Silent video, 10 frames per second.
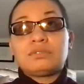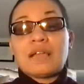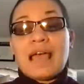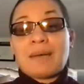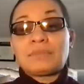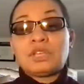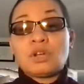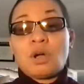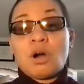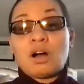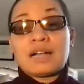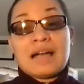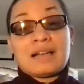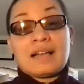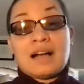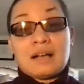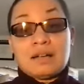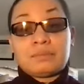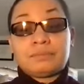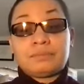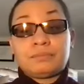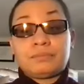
captioncall.com.